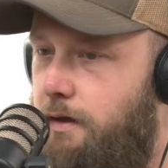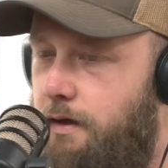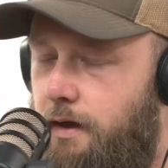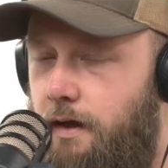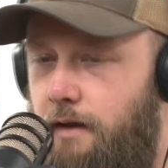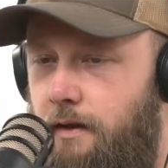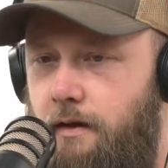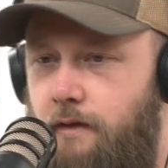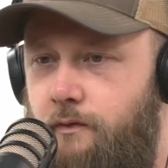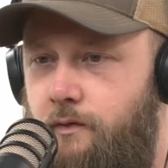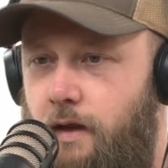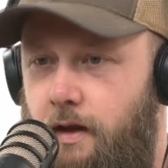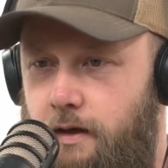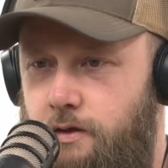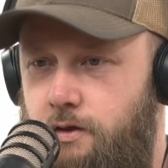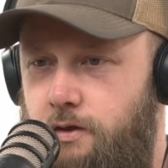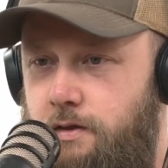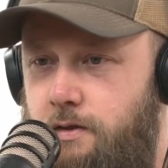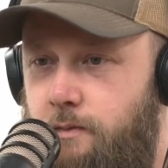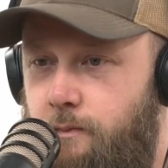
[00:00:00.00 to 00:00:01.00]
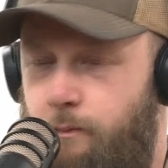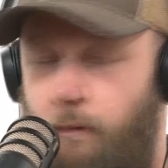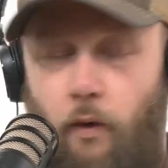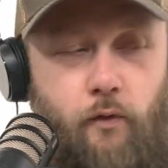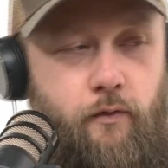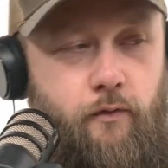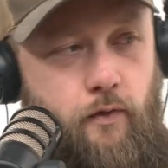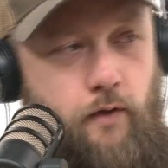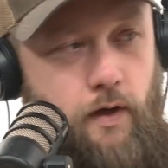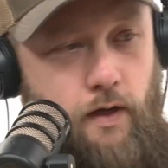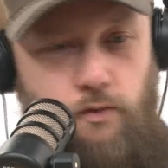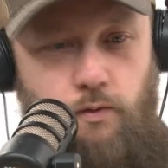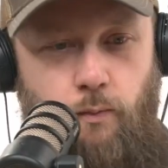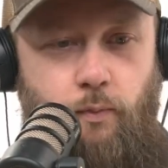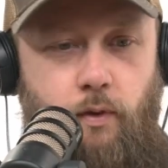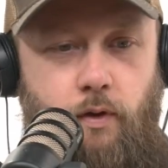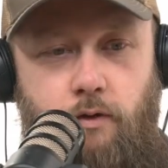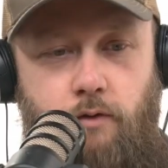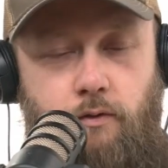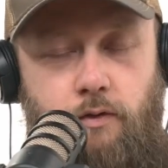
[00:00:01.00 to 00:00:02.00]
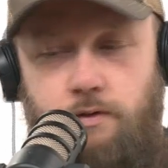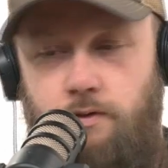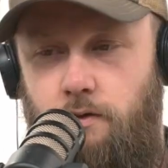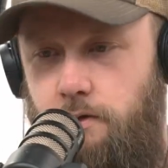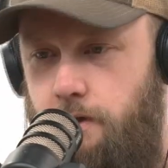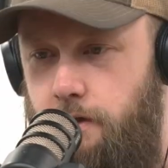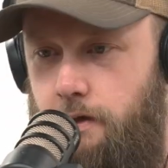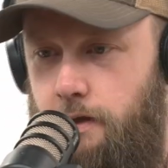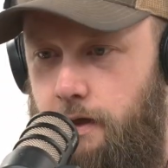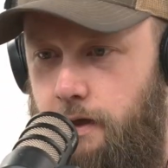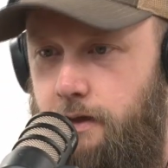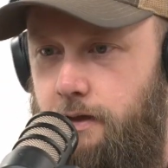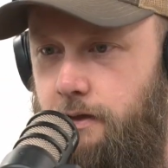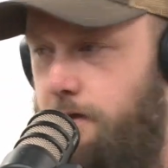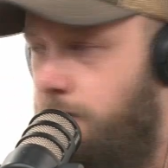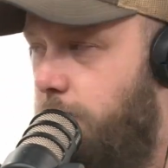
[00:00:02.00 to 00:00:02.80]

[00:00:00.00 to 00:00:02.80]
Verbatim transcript: yeah, I love that. Just both of you guys are pretty crystal clear. Like,